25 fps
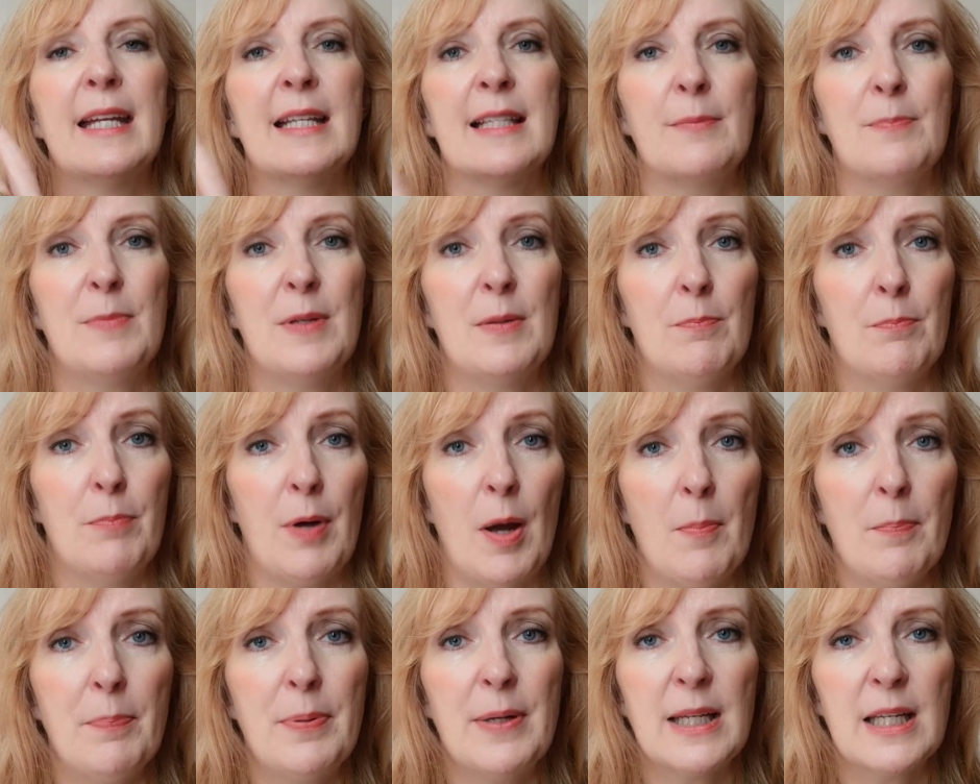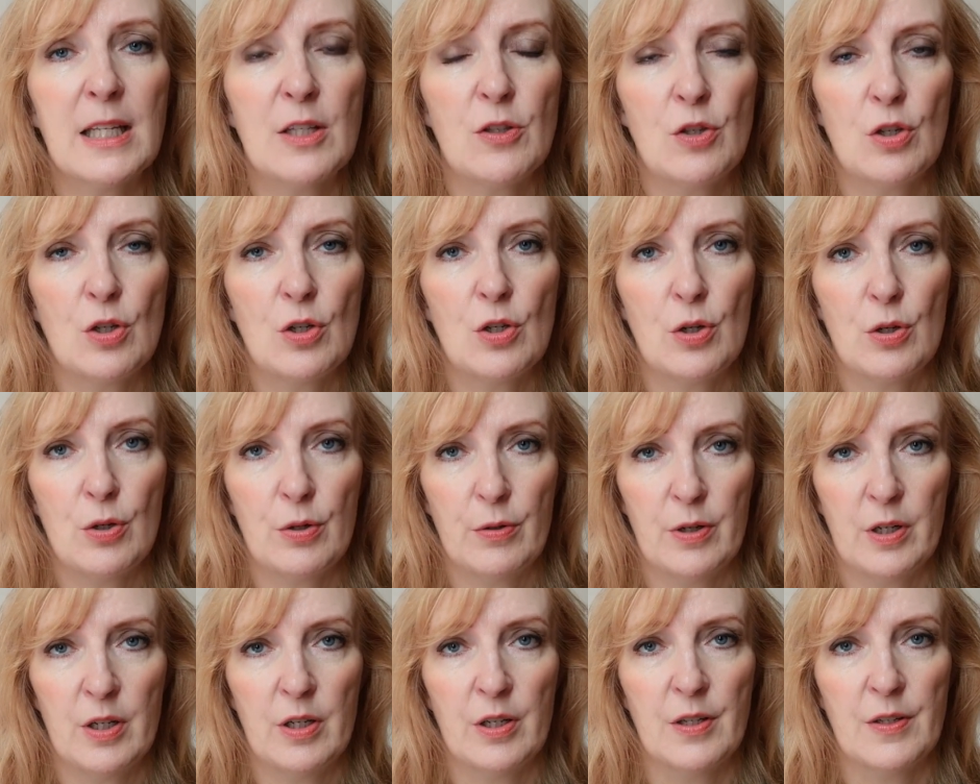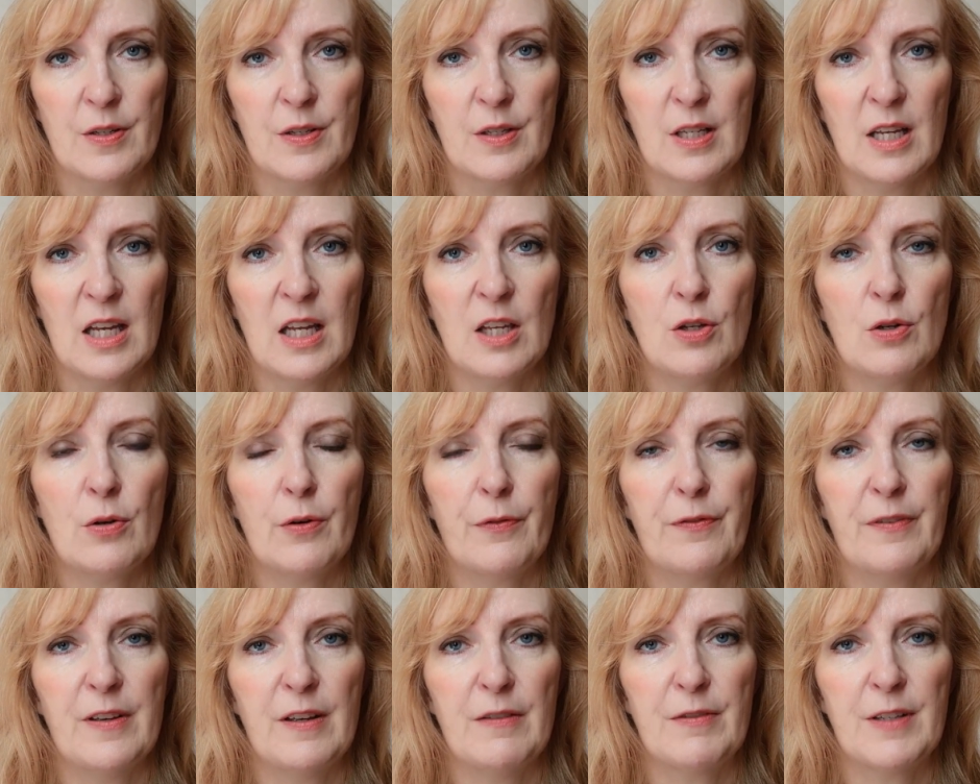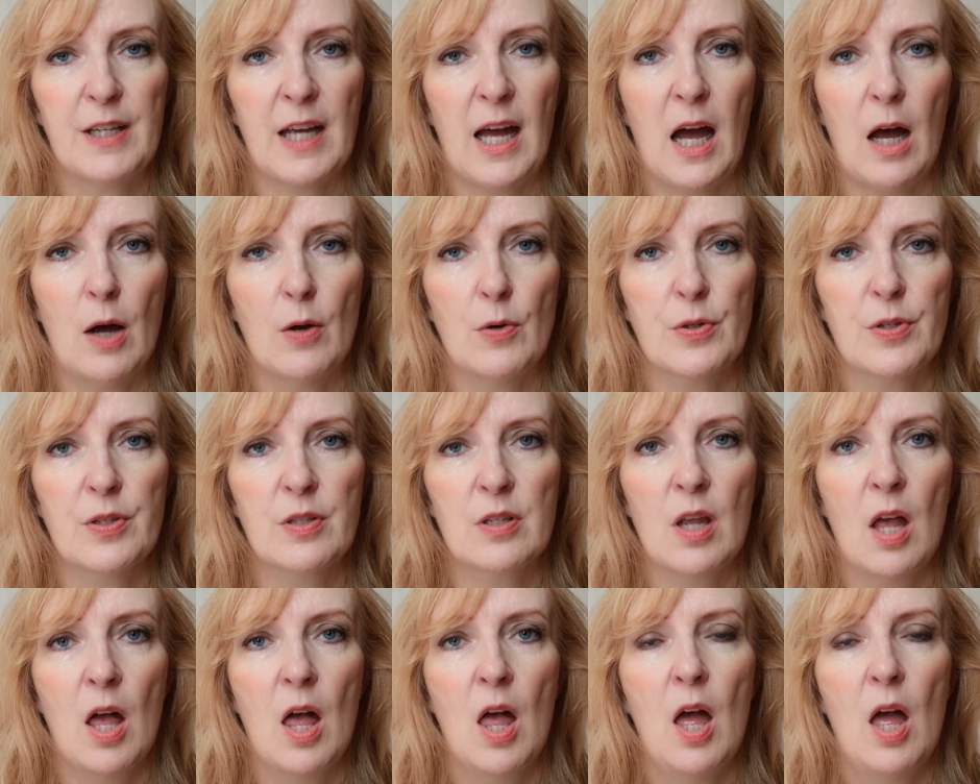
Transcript: It's been bumping into Uranus in your fifth house